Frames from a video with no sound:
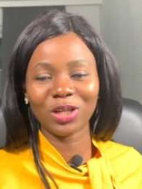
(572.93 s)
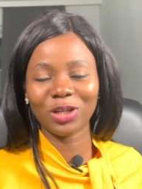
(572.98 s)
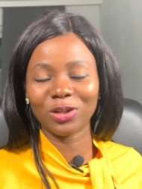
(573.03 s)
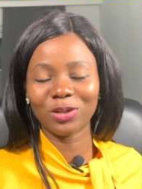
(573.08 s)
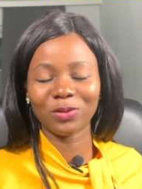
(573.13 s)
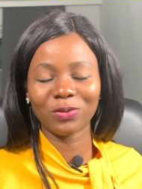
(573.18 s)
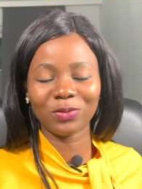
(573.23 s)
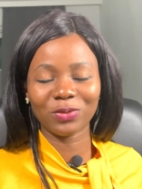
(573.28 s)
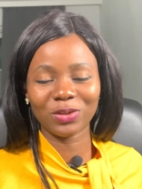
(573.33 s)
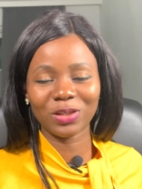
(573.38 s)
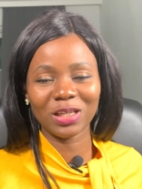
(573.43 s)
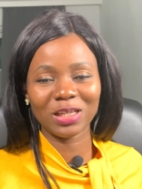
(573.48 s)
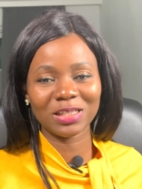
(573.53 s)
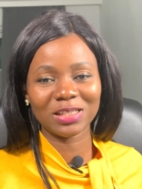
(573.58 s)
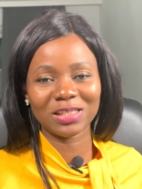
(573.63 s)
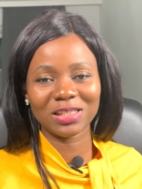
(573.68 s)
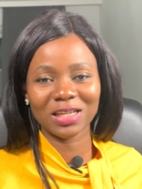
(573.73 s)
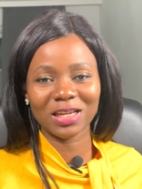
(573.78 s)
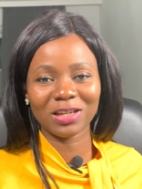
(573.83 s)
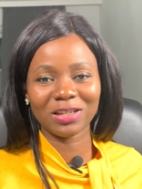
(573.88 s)
a lot of other
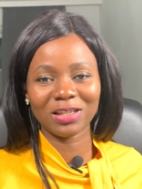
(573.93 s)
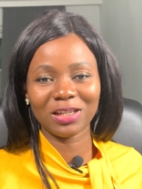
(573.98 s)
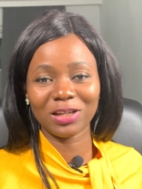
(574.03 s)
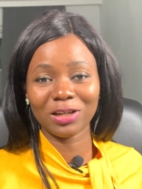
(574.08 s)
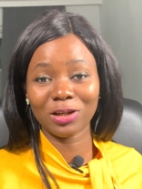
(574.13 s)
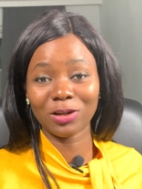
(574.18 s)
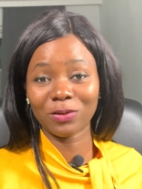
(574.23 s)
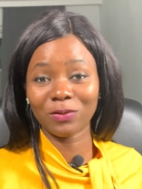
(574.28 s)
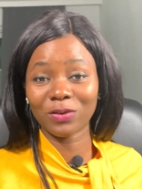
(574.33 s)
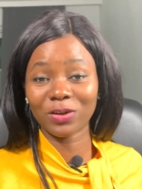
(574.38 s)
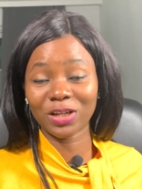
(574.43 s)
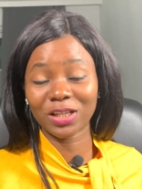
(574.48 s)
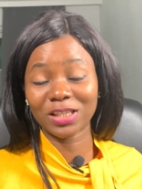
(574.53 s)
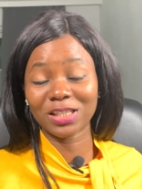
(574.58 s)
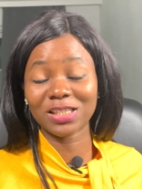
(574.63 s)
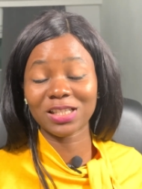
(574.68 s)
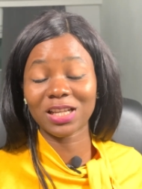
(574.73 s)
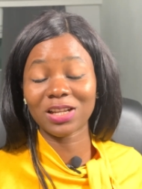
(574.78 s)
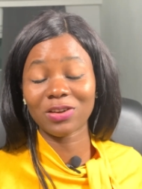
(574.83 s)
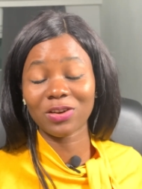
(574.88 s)
things
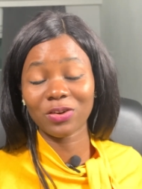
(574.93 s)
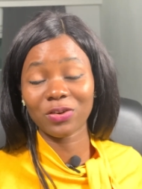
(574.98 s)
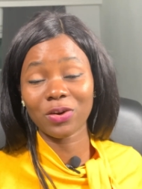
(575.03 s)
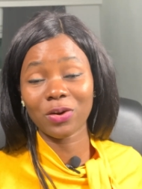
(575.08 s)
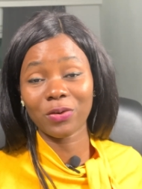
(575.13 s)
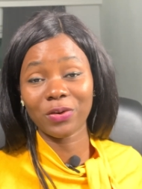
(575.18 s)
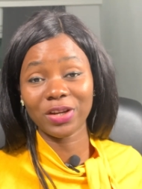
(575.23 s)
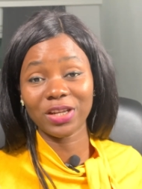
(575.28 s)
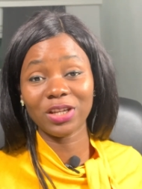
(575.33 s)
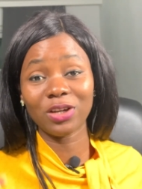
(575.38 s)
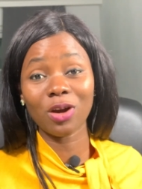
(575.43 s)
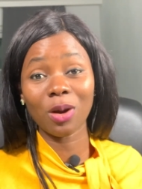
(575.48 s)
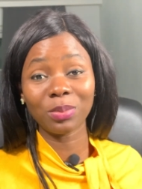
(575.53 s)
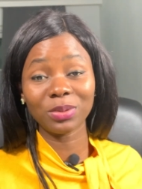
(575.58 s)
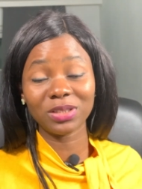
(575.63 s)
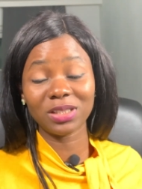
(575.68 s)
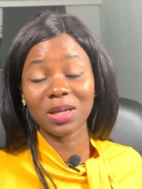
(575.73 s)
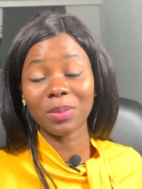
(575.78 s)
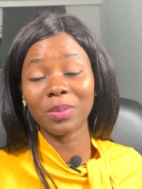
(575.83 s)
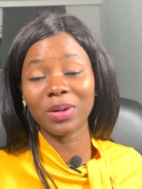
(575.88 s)
that already
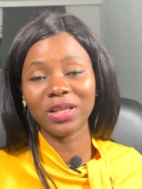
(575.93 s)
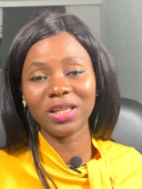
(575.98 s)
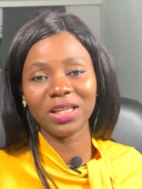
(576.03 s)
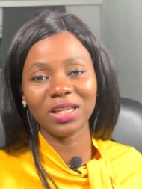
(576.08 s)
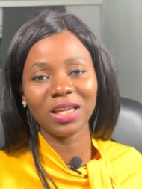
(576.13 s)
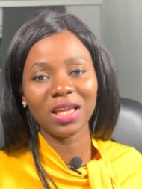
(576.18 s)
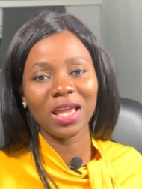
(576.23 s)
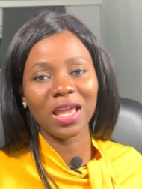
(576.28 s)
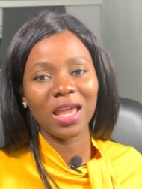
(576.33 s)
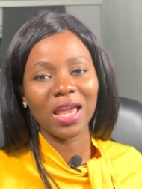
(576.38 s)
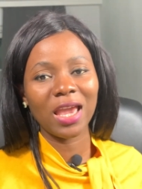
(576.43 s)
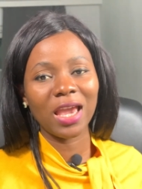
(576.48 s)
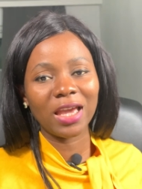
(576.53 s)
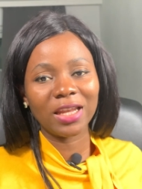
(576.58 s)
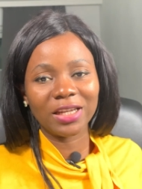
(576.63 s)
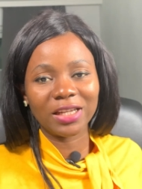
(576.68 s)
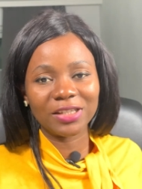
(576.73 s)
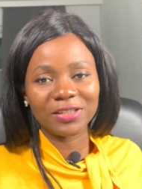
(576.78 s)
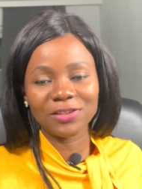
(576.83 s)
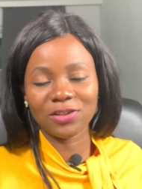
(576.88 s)
got their money,
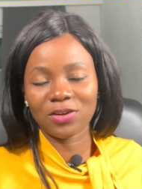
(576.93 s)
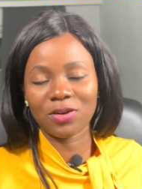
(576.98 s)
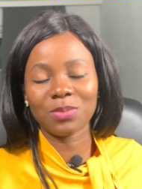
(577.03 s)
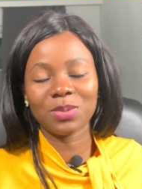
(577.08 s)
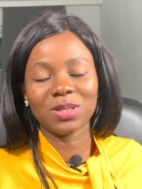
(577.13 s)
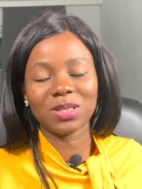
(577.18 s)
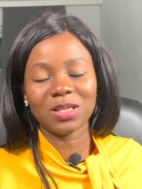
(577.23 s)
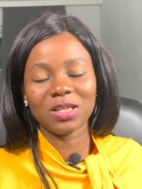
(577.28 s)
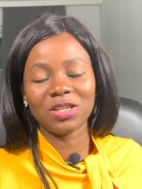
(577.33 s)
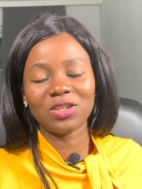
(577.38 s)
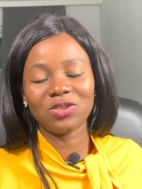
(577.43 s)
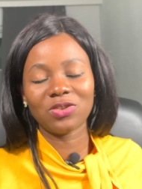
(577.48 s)
and the insurance